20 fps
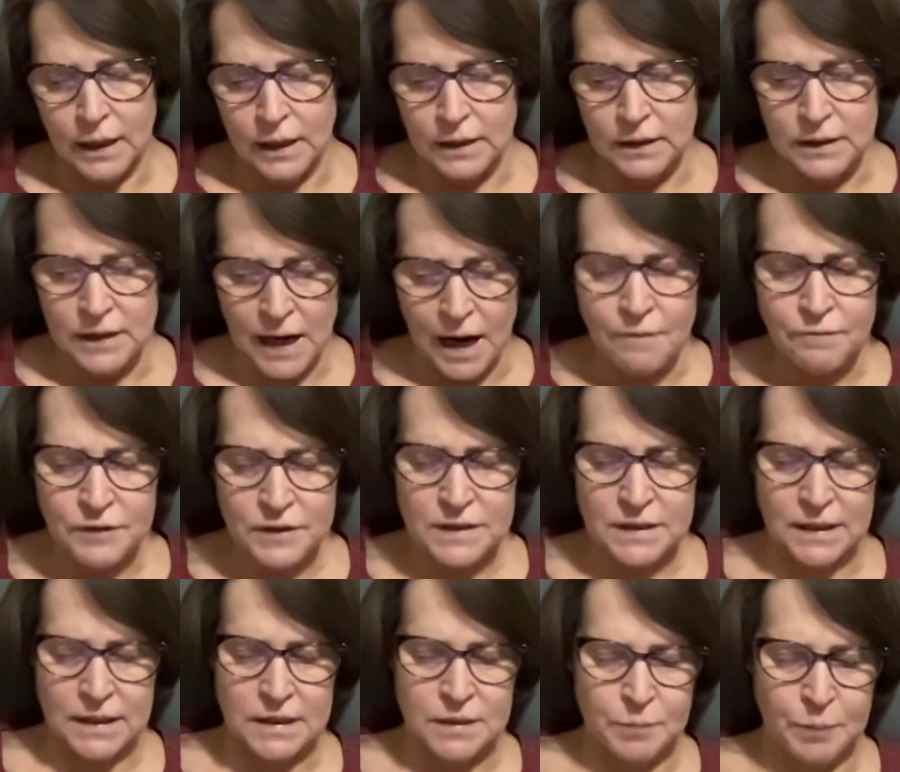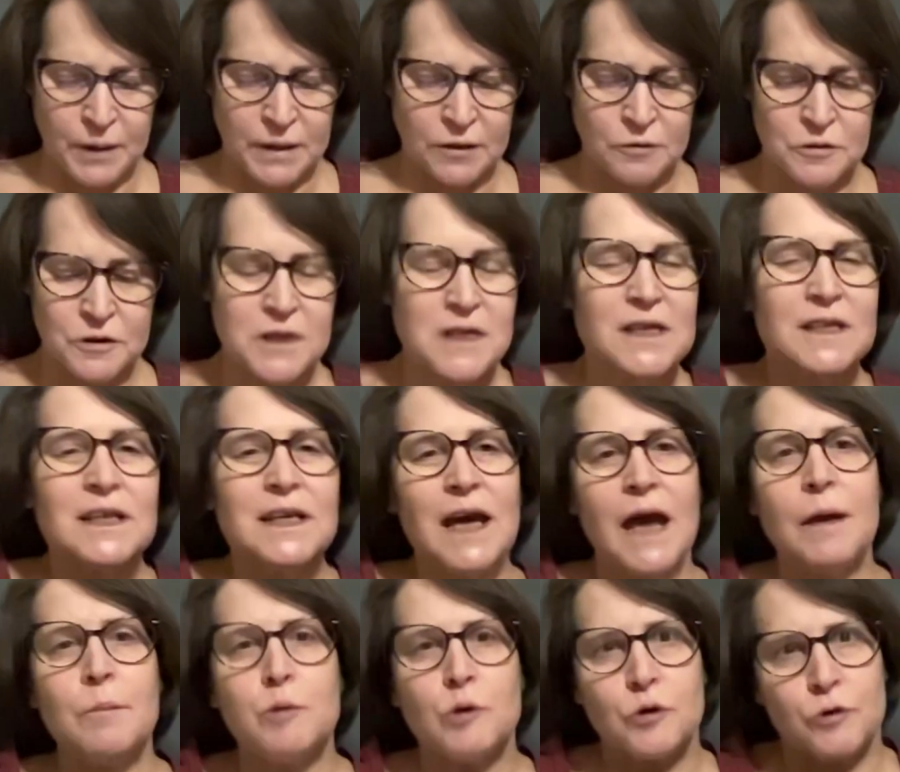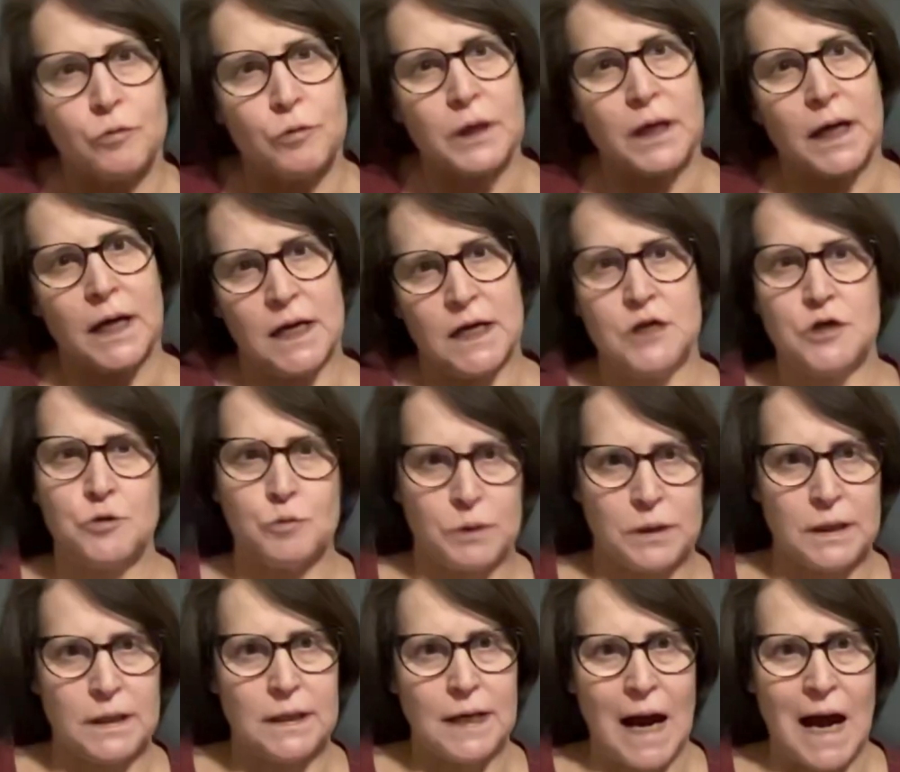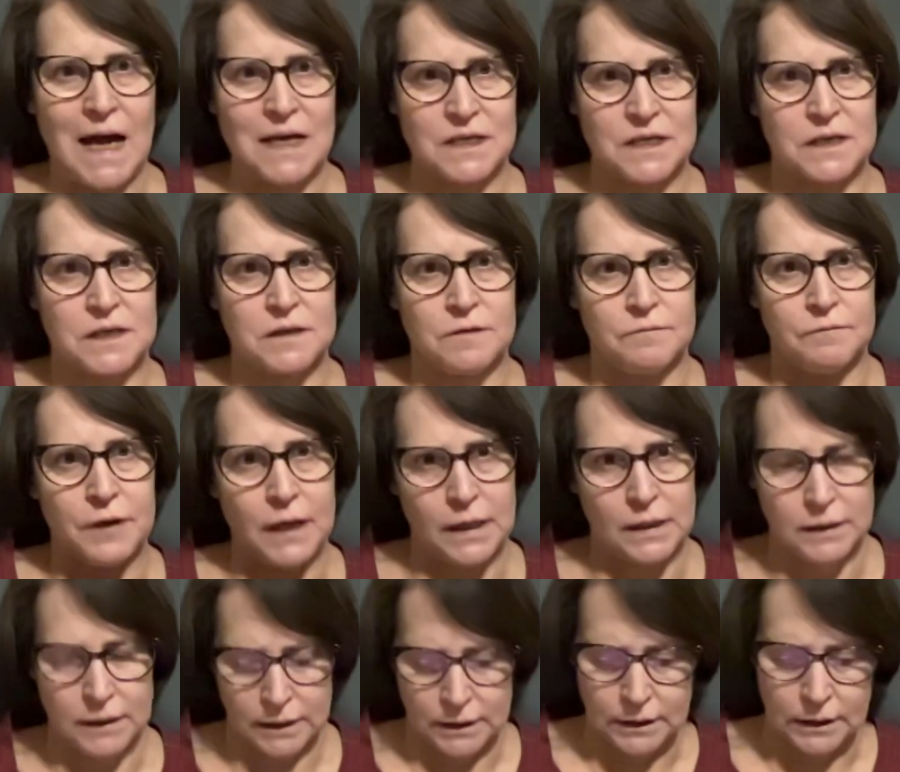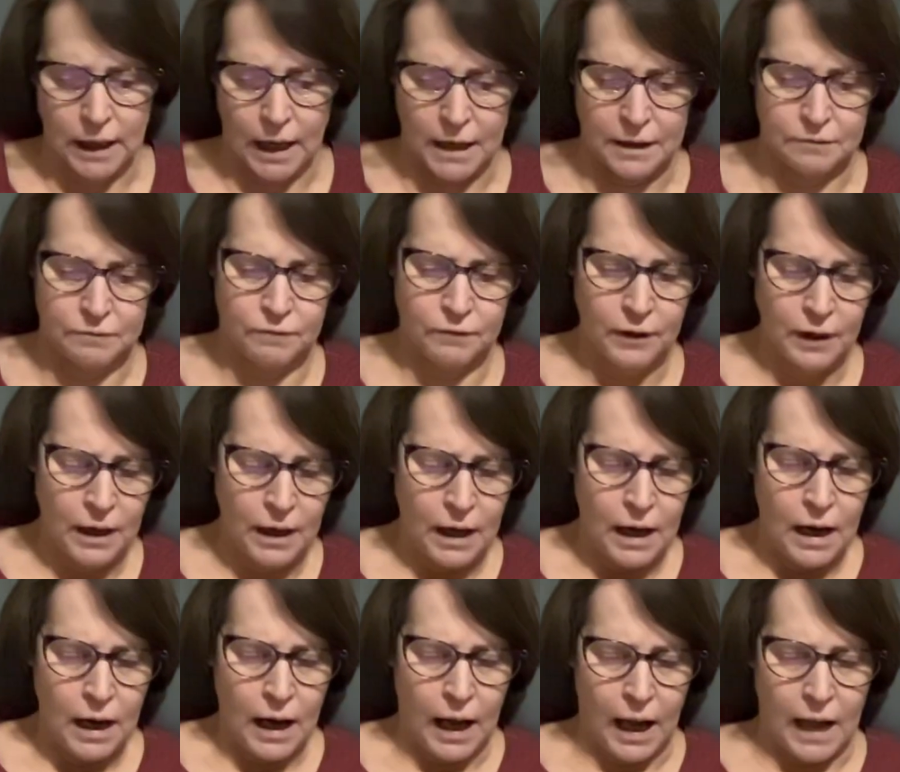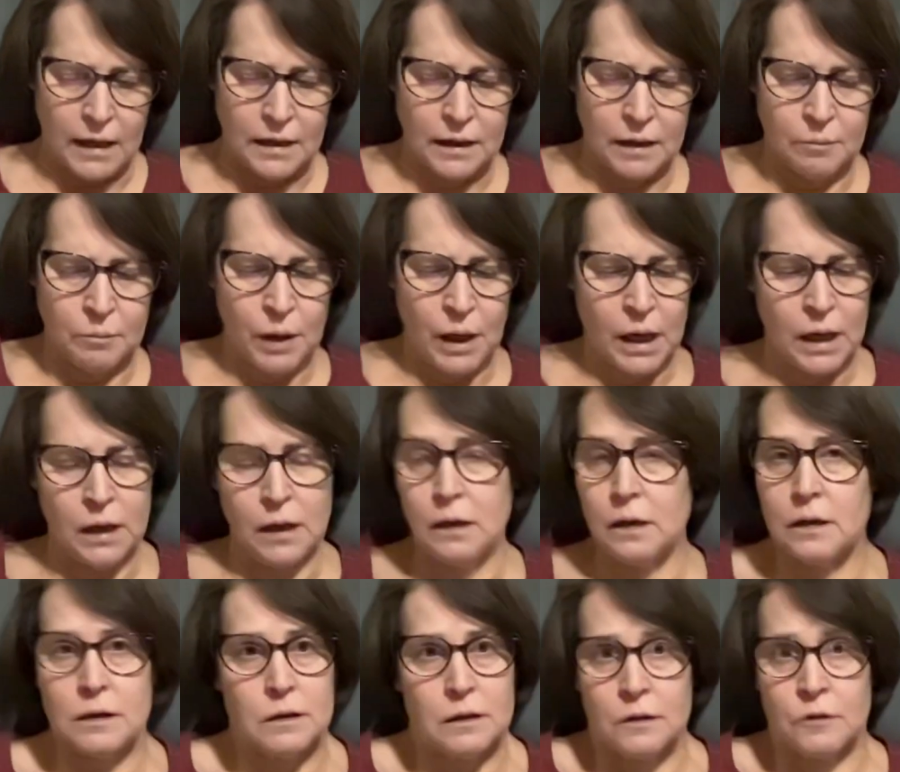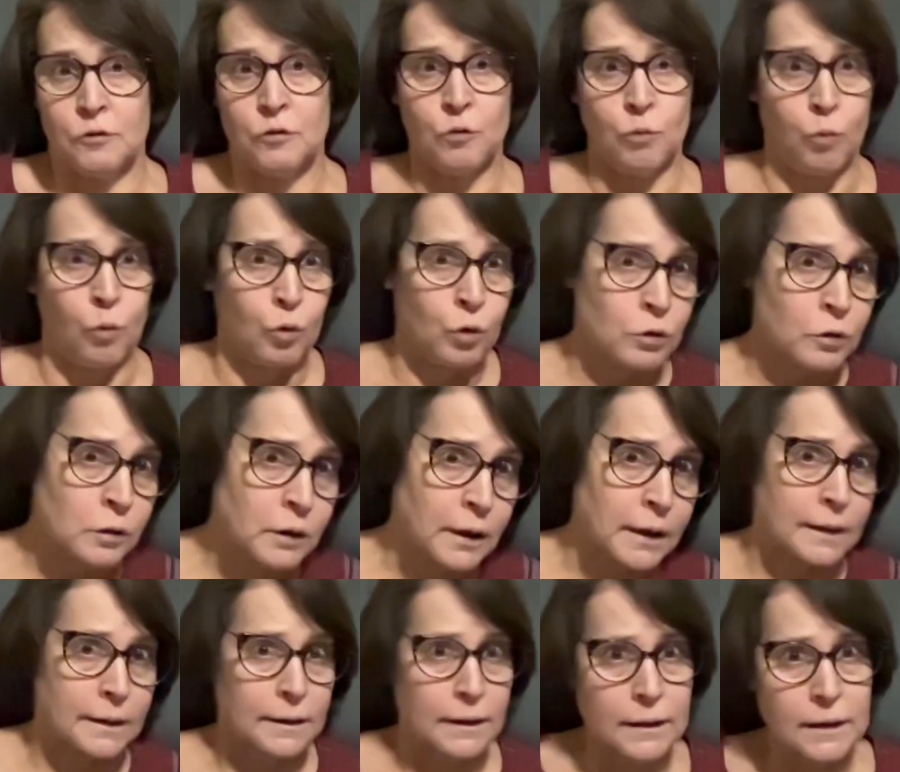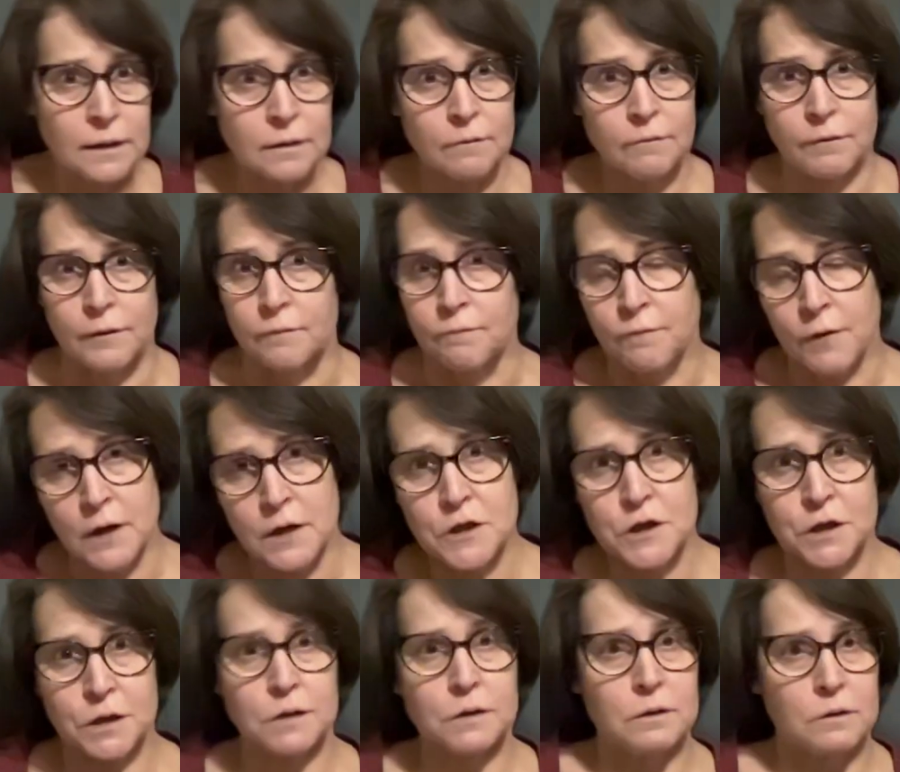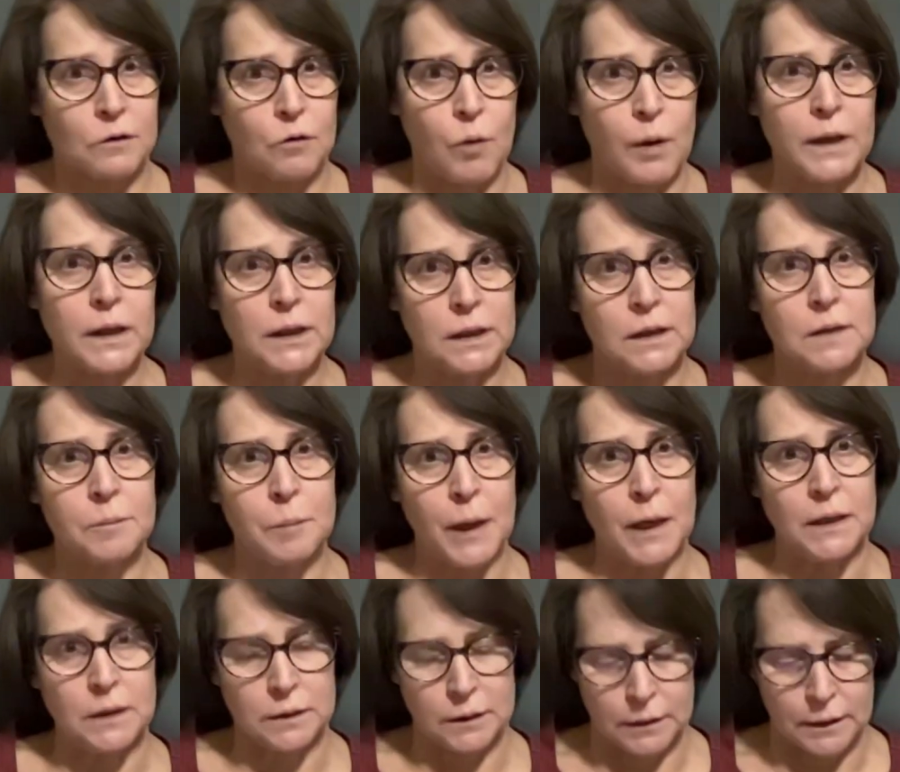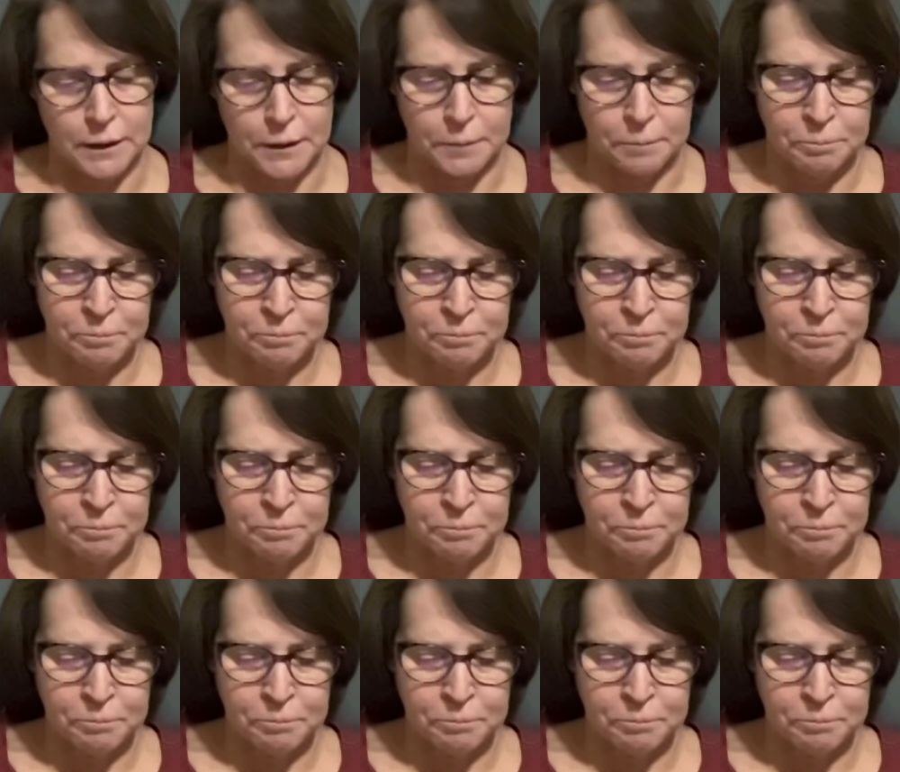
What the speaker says: deficits, but they're still able to engage with the tasks of daily life. And they may continue to work and live and function quite independently.